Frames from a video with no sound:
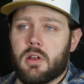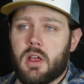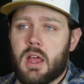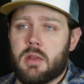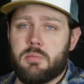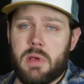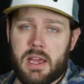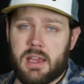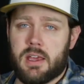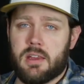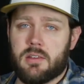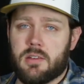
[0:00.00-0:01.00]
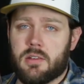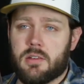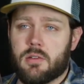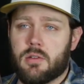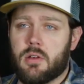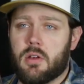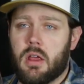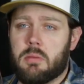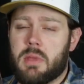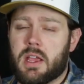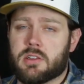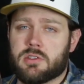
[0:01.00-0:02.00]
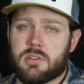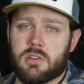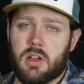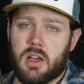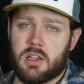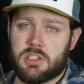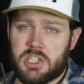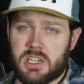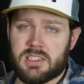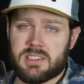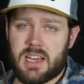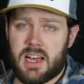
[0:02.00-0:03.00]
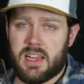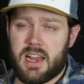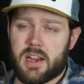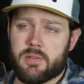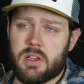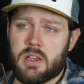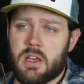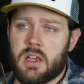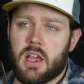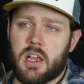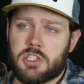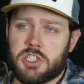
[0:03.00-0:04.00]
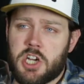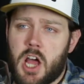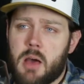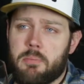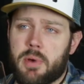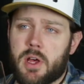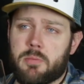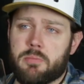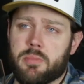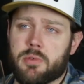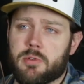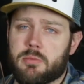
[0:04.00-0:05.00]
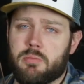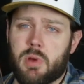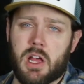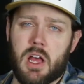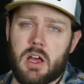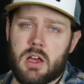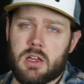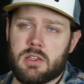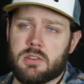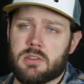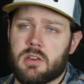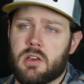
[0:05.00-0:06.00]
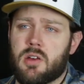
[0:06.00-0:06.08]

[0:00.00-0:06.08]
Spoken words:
and pick it and make a chicken salad out of it, and chop up pecans,